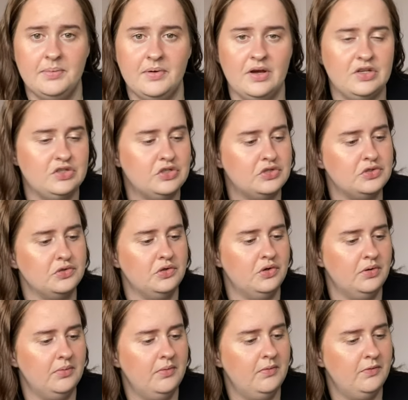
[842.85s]
I just
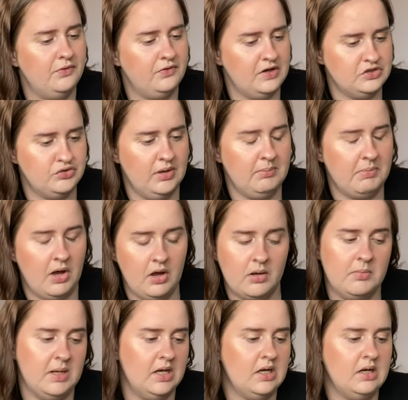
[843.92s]
saw Fredrik
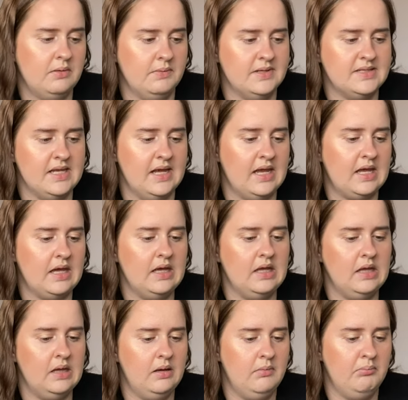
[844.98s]
Backman and was like,
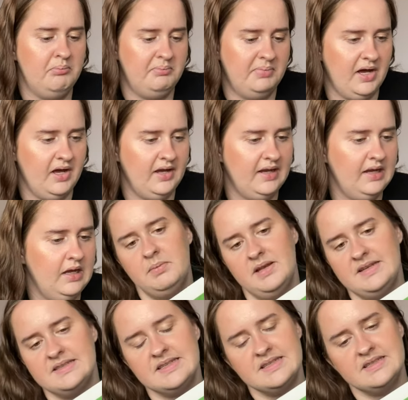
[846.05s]
bye. But
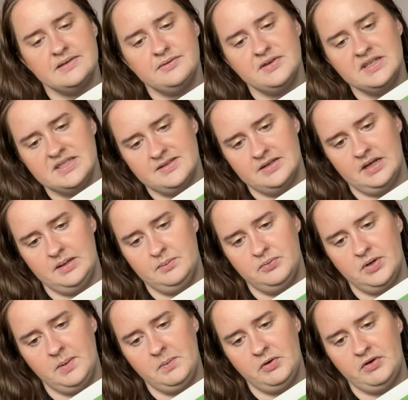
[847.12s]
it says, at first sight,
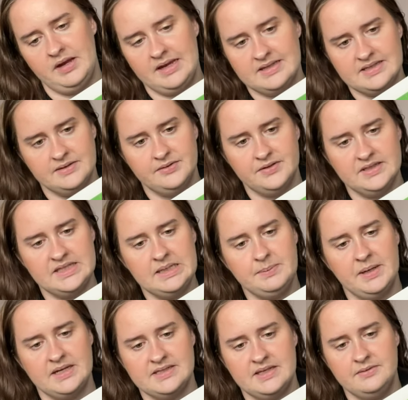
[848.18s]
Britt Marie is a fussy,
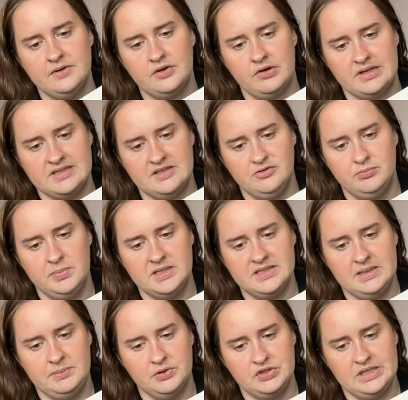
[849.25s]
passive-aggressive
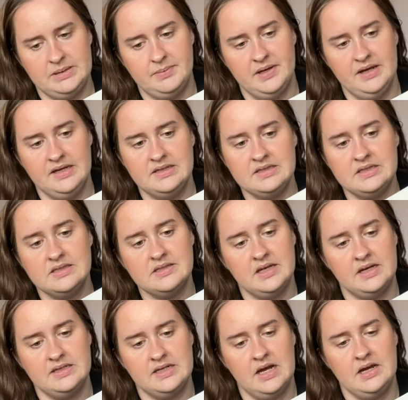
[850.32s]
busybody, but hidden
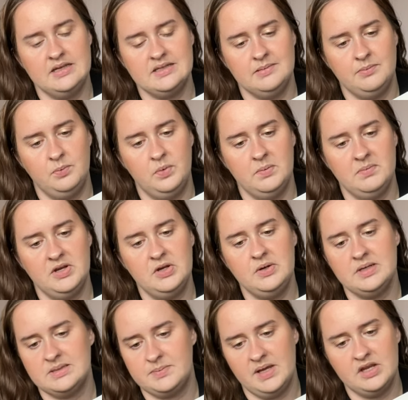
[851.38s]
inside her is a woman who
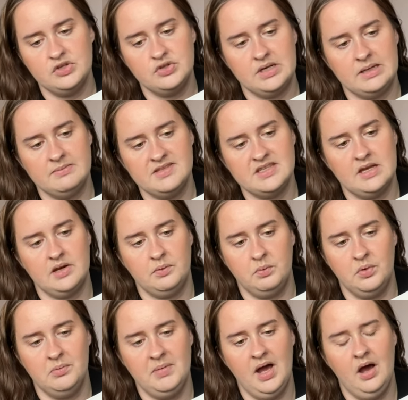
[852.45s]
has bigger dreams and a
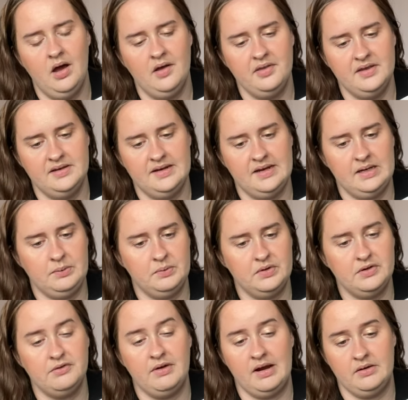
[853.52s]
warmer heart than anyone
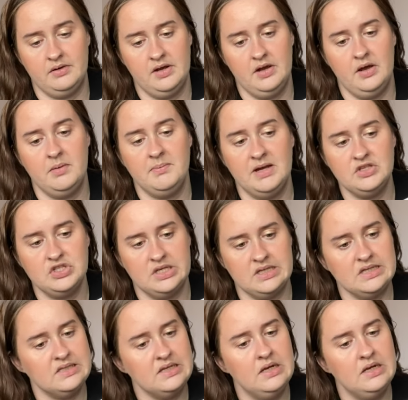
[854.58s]
around her imagines.